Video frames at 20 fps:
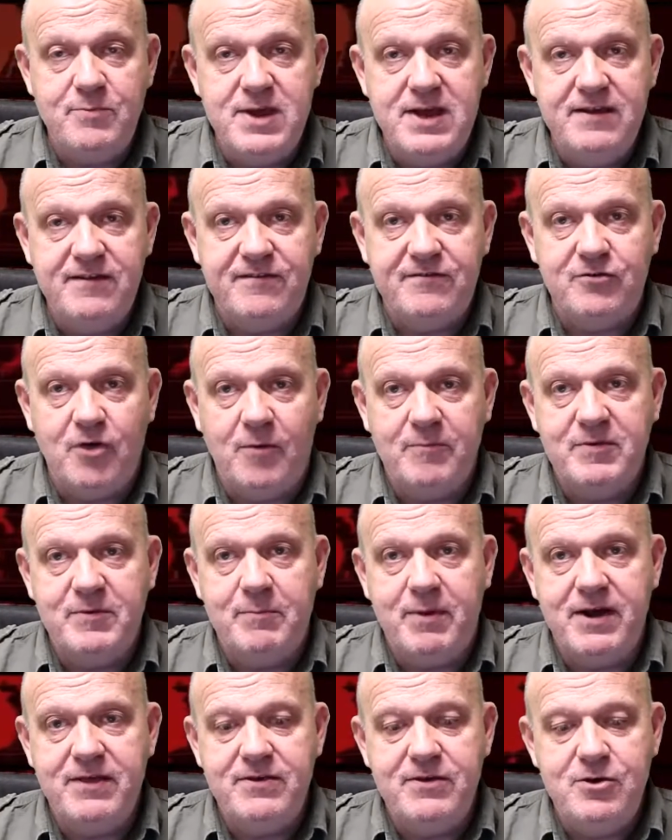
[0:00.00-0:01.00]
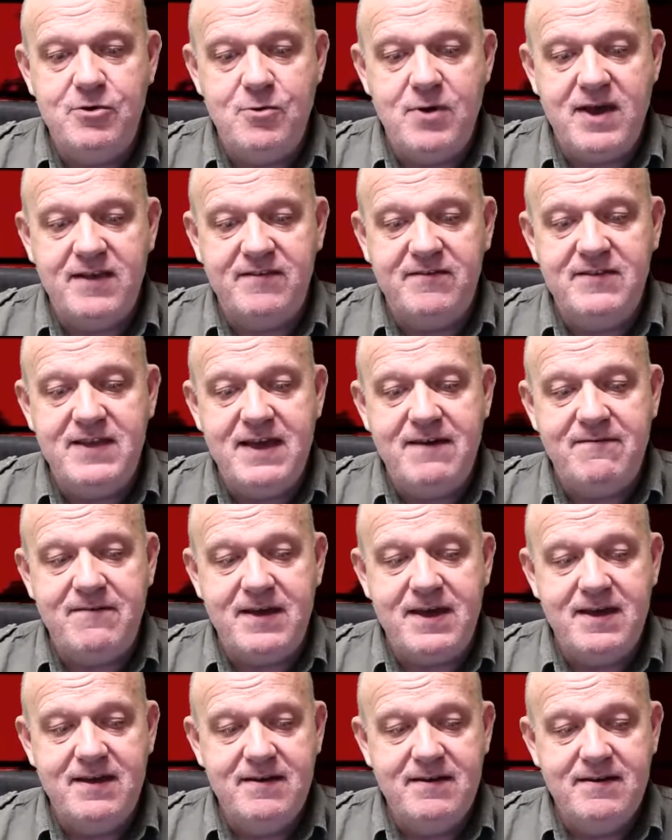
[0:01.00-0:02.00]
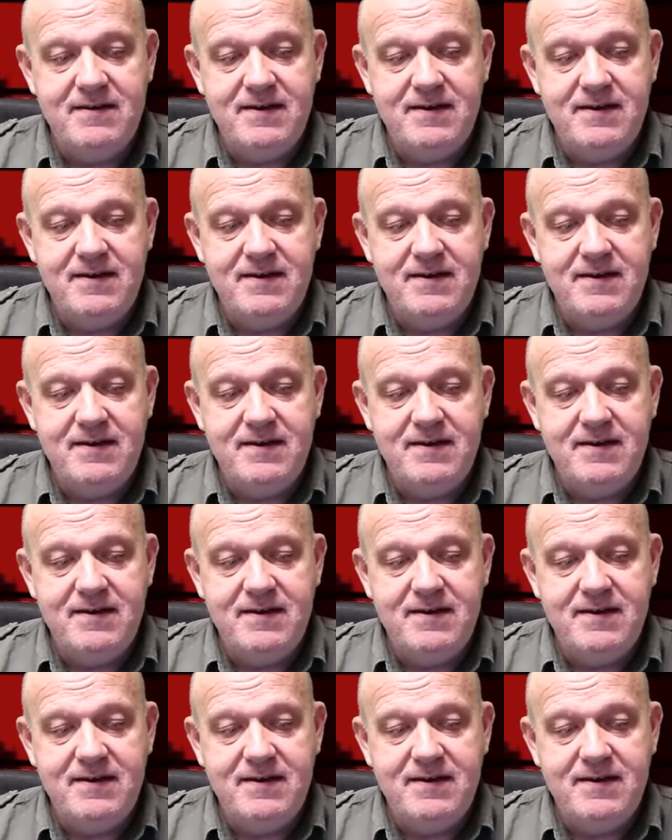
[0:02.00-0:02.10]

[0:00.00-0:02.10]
being stopped by the US Navy.